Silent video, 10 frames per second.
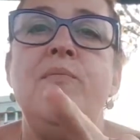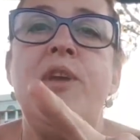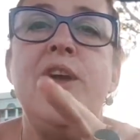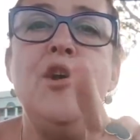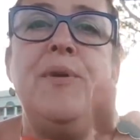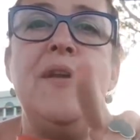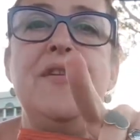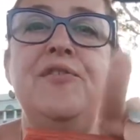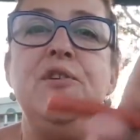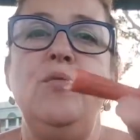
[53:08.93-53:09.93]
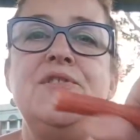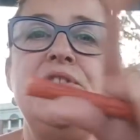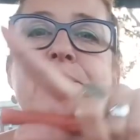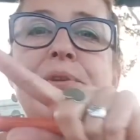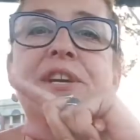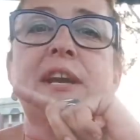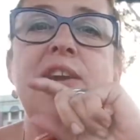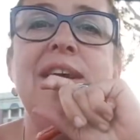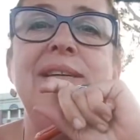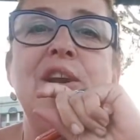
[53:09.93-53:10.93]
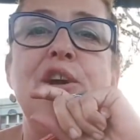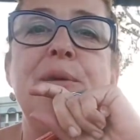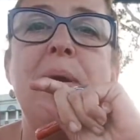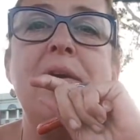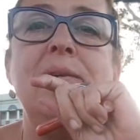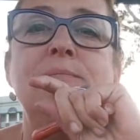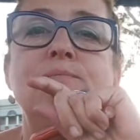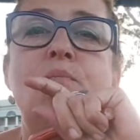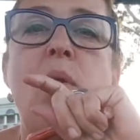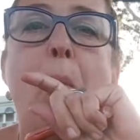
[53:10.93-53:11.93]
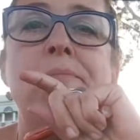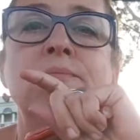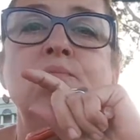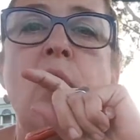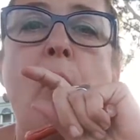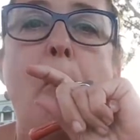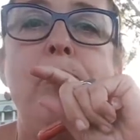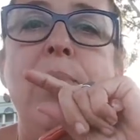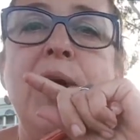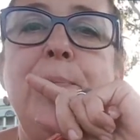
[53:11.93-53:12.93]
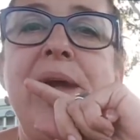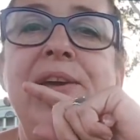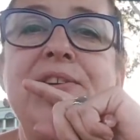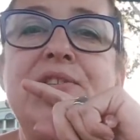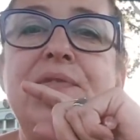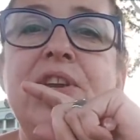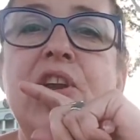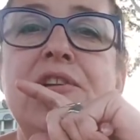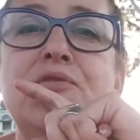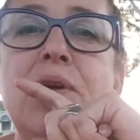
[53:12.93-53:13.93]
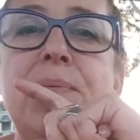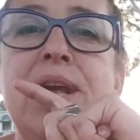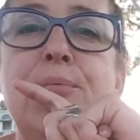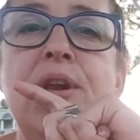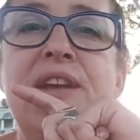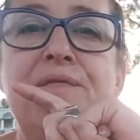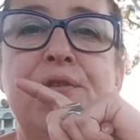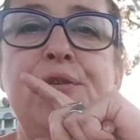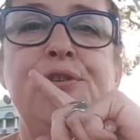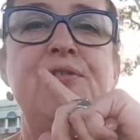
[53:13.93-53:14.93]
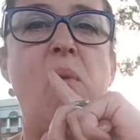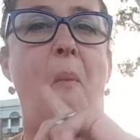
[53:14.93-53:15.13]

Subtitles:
Yeah, your brother that was in Burnie and now in Hobart. Mukbang is videos where people eat food.